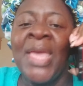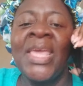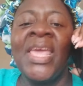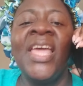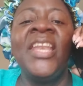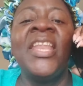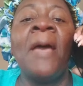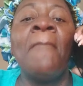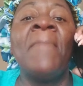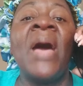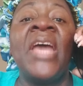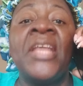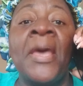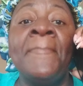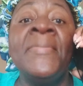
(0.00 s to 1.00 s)
Girl, not
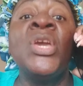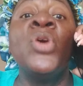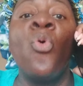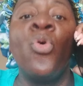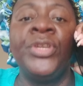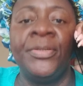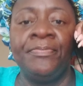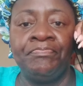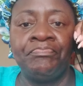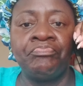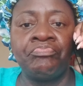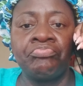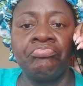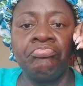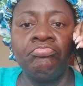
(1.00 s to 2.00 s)
bad, me good.
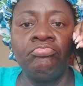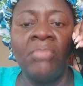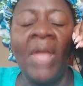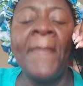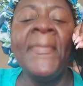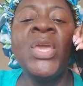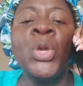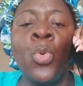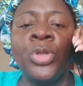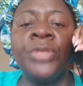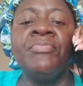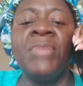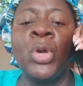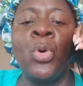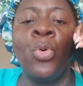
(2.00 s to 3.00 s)
Me good,
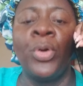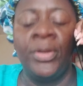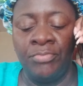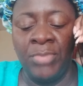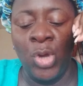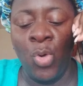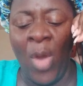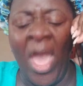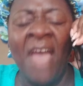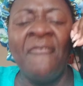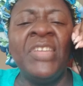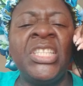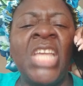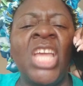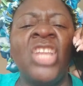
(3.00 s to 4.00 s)
me good, me good.
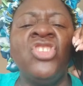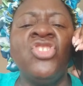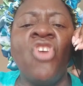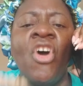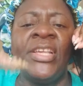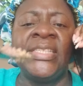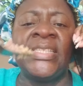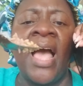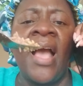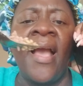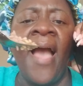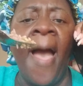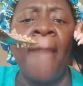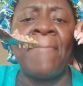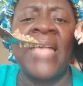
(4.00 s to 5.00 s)
Everything nice and
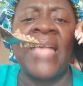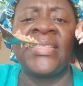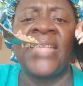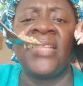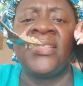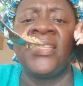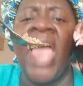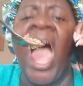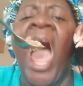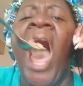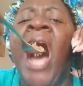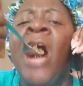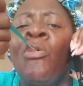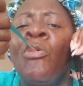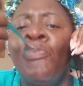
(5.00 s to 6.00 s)
copper set, yeah.
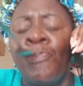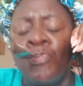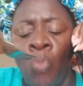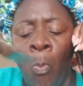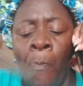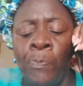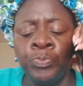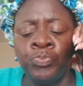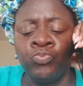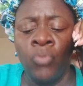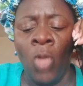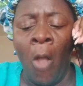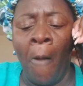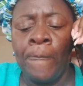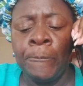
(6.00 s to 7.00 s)

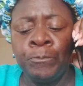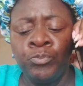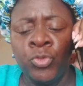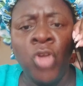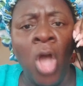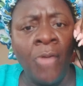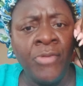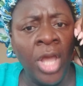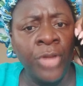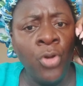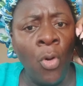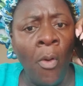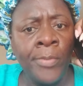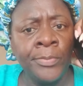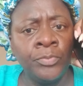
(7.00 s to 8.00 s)
So what you do?